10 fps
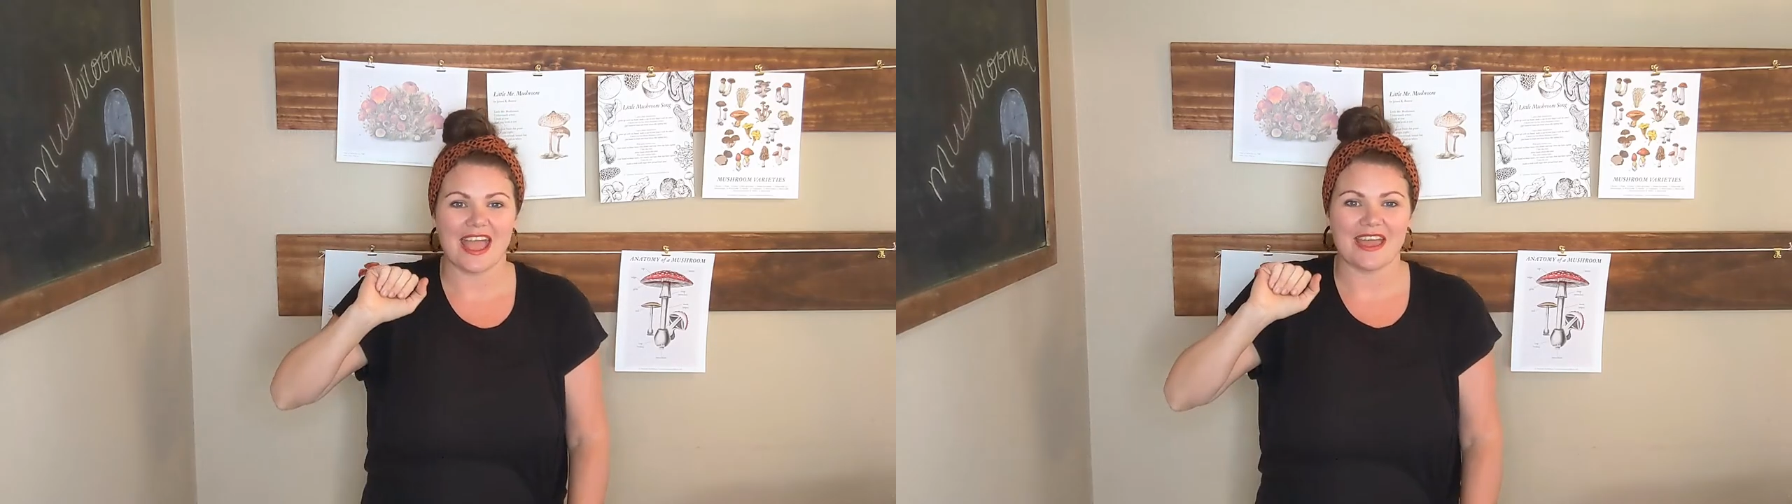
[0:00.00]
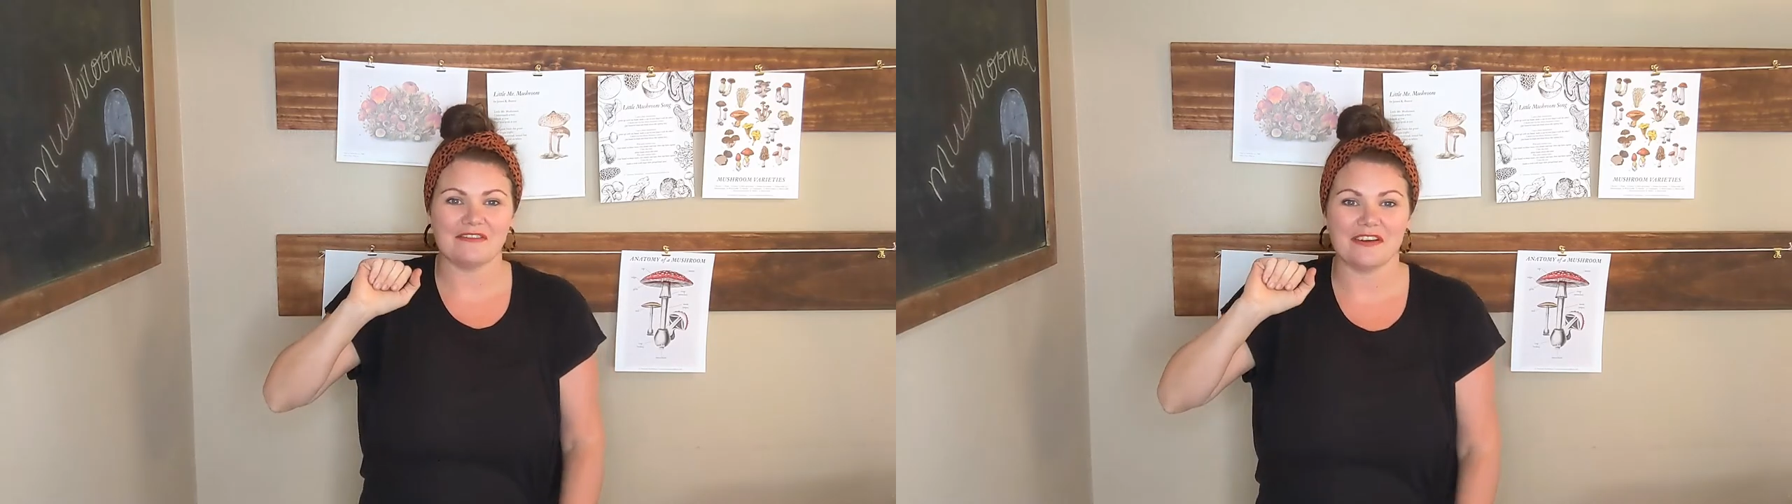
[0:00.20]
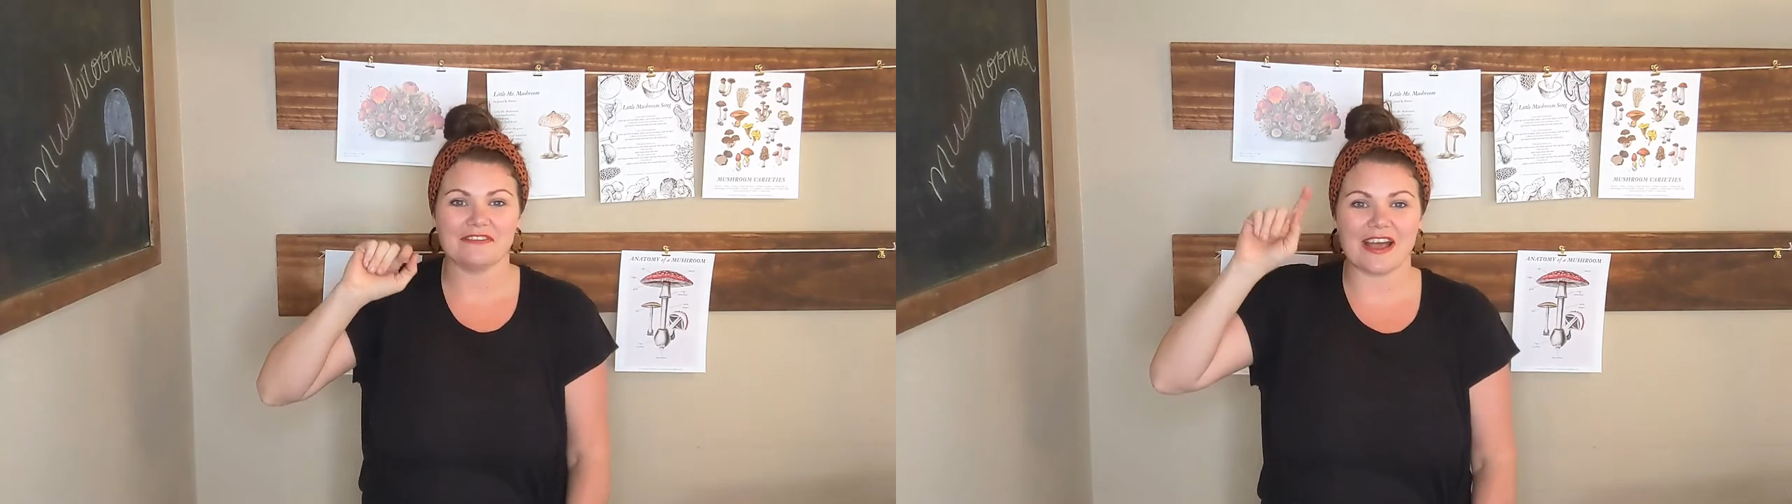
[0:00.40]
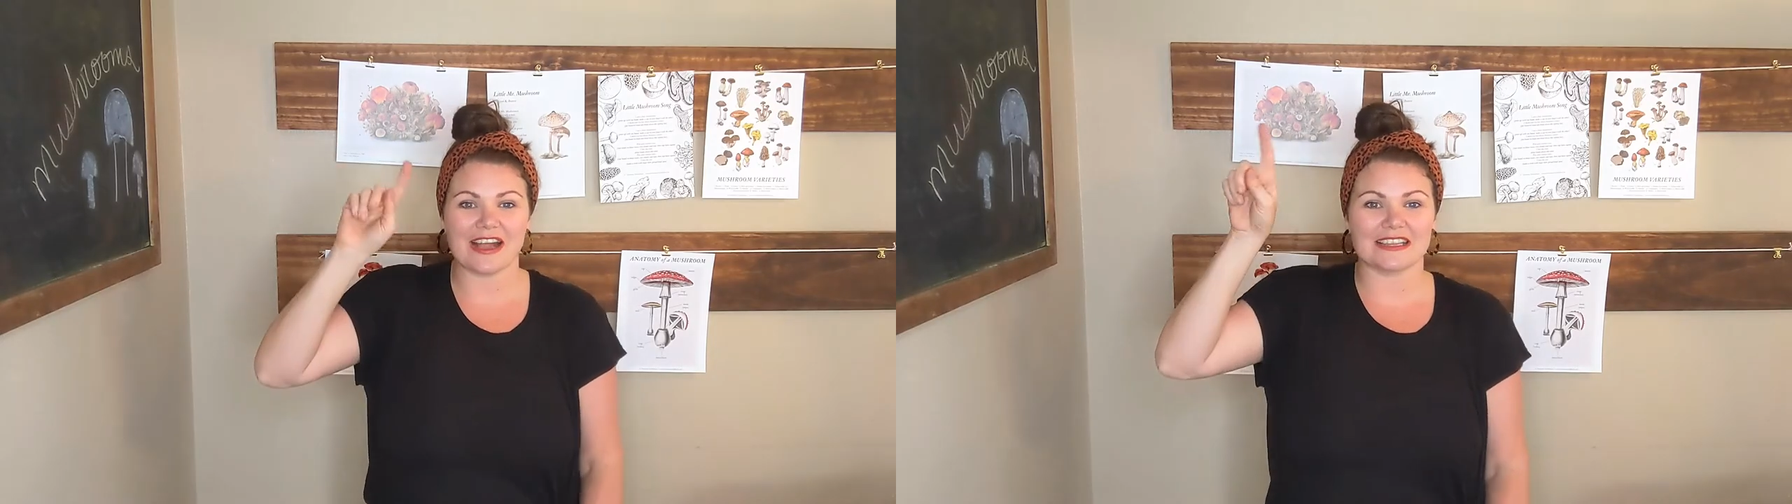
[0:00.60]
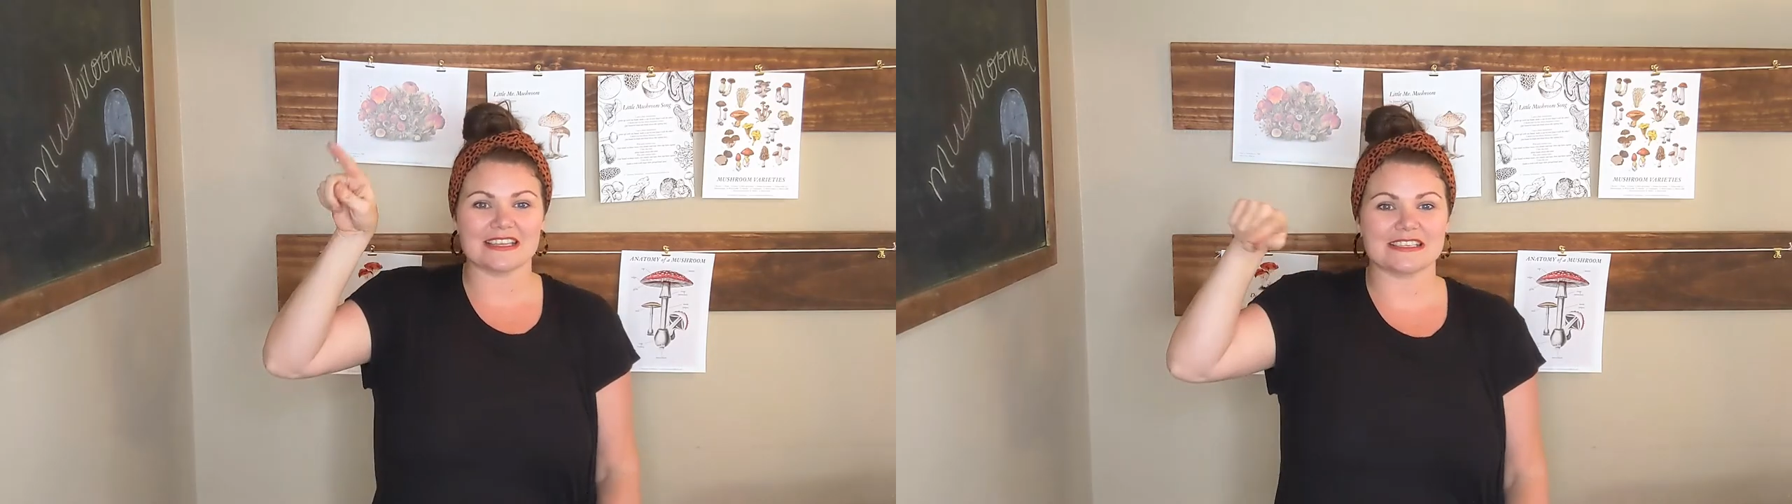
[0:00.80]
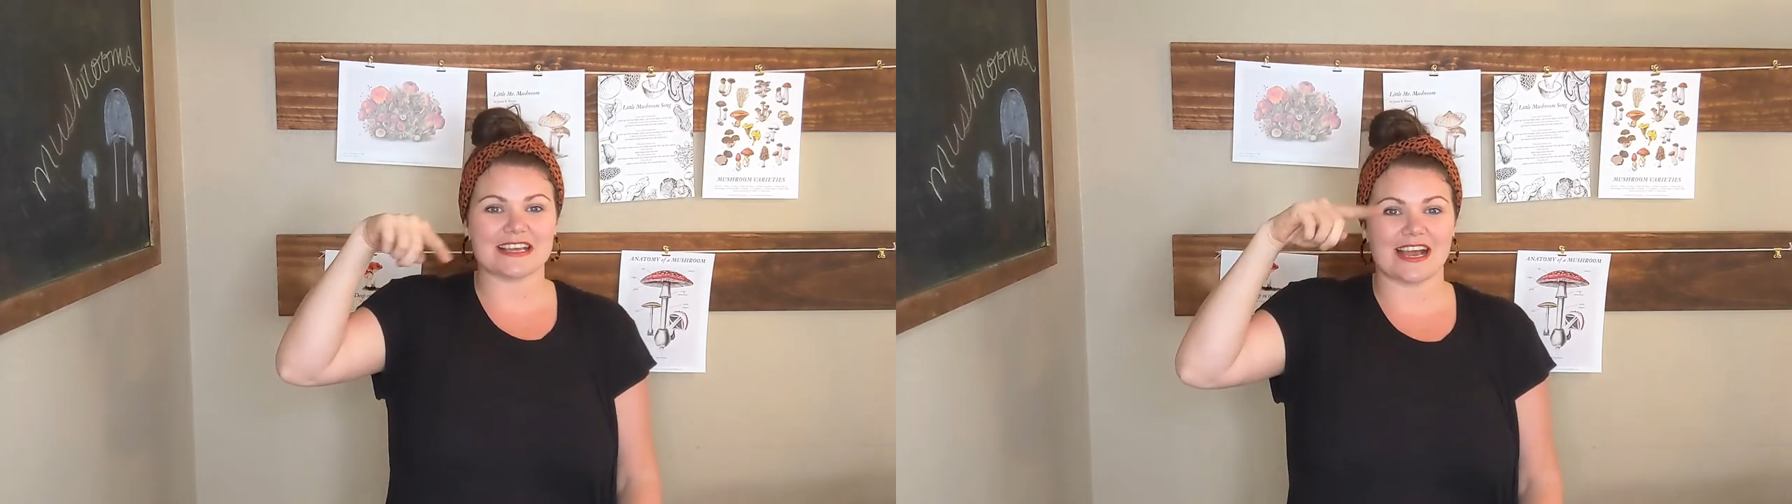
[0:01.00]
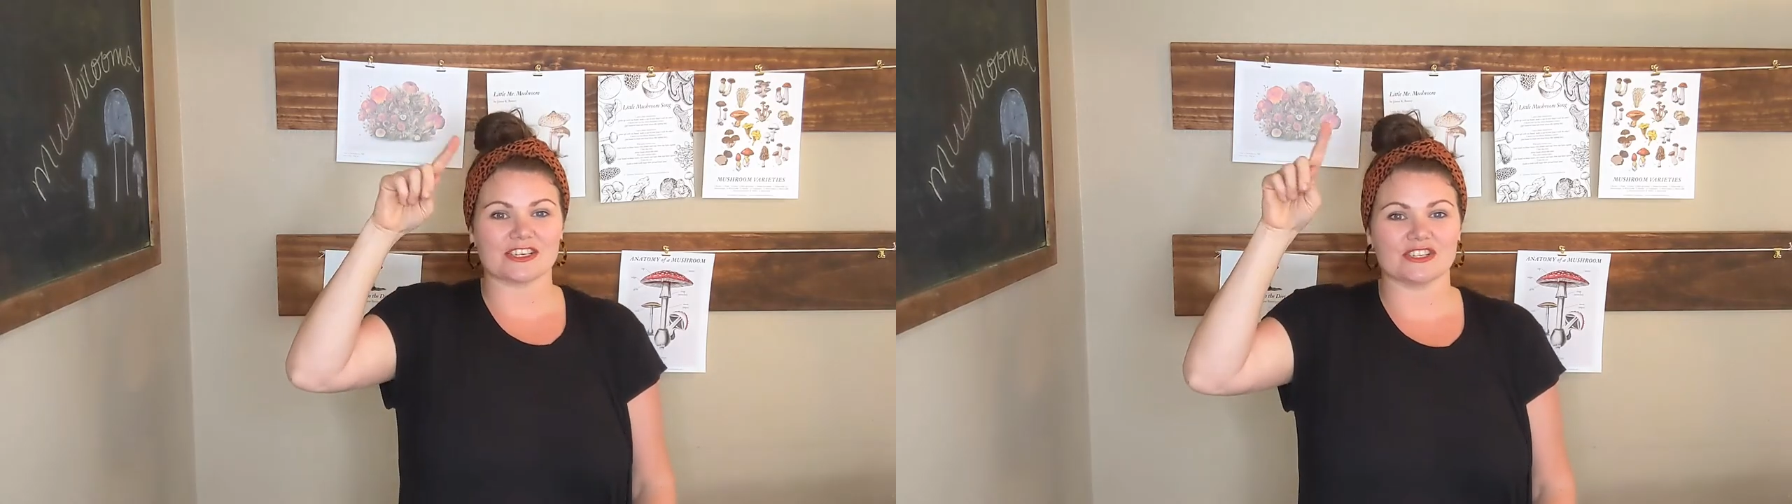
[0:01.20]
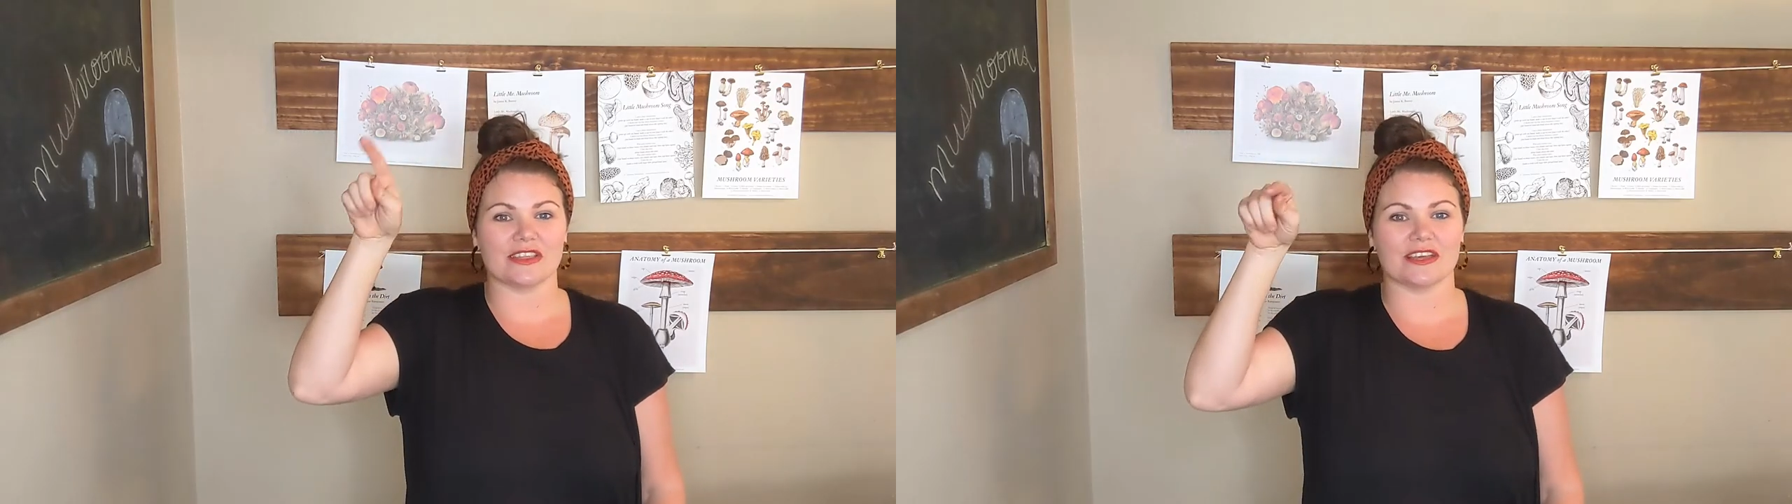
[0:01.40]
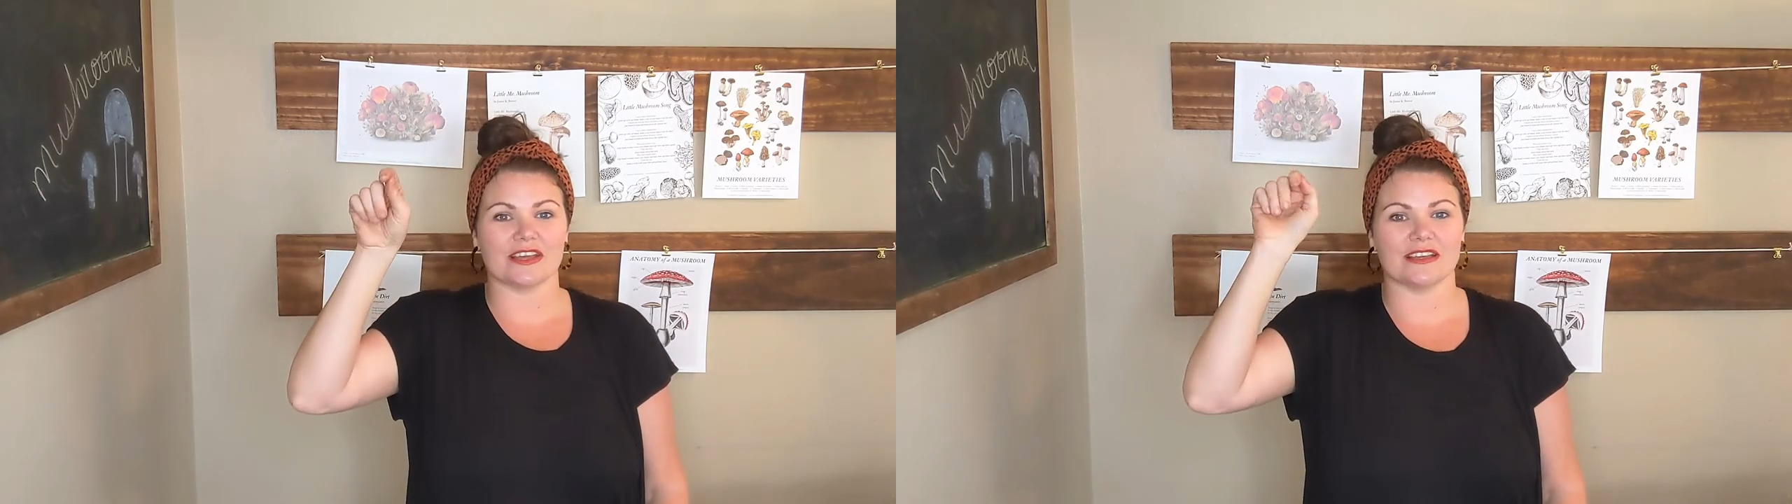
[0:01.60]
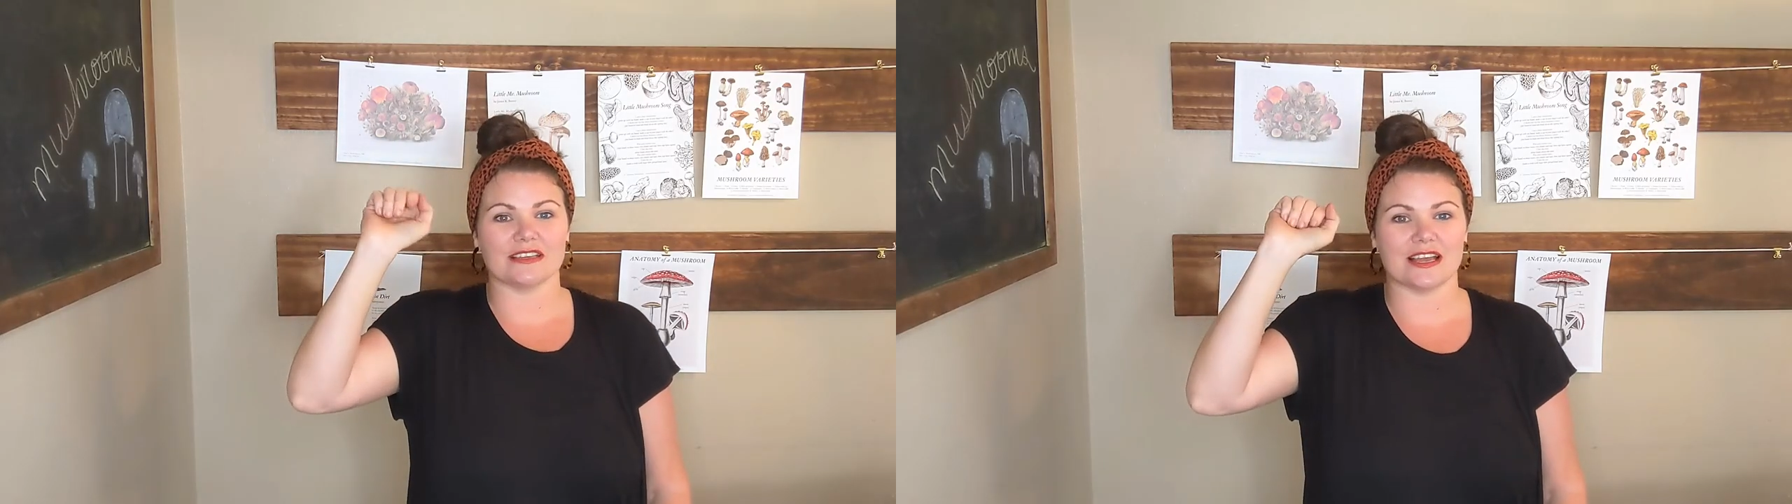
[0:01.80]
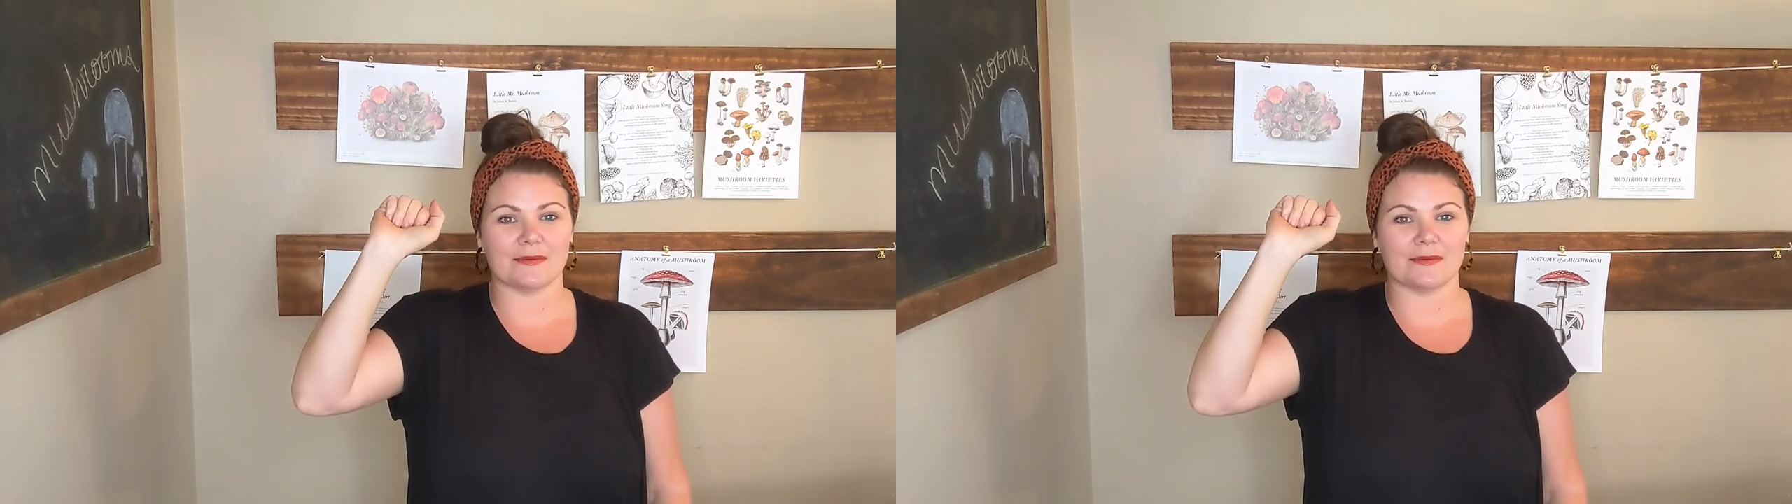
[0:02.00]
And fun fact, this is actually the